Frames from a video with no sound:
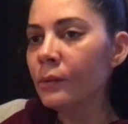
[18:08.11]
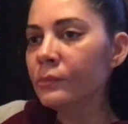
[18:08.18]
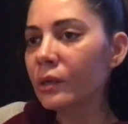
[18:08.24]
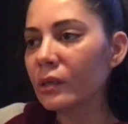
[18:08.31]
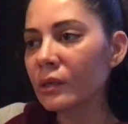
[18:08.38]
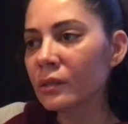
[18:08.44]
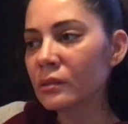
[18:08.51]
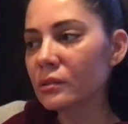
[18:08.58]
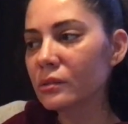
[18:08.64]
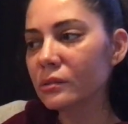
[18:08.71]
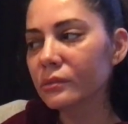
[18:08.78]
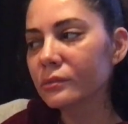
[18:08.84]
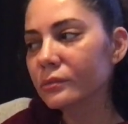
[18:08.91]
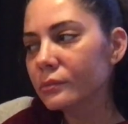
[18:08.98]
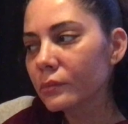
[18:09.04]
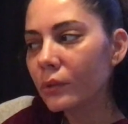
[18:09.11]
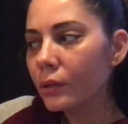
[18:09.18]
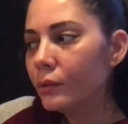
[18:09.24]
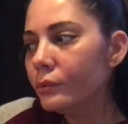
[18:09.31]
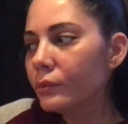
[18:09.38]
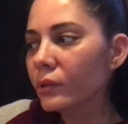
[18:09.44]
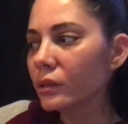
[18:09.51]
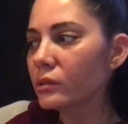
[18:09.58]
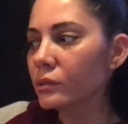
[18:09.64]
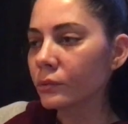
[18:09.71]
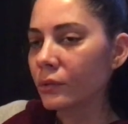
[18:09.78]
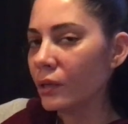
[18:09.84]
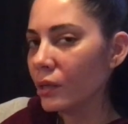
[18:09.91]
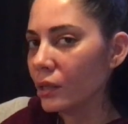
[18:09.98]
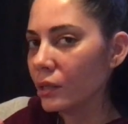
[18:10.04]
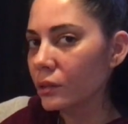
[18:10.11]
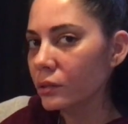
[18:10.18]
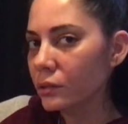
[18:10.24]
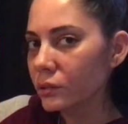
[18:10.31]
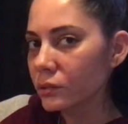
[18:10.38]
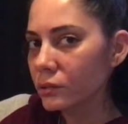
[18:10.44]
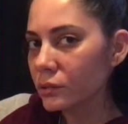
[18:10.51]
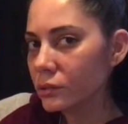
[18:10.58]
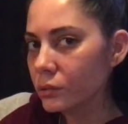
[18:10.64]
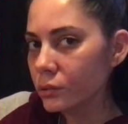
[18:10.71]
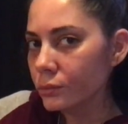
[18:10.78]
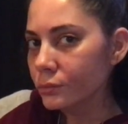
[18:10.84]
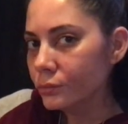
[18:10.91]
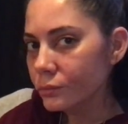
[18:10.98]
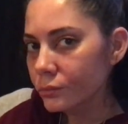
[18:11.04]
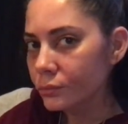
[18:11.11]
because you really don't need to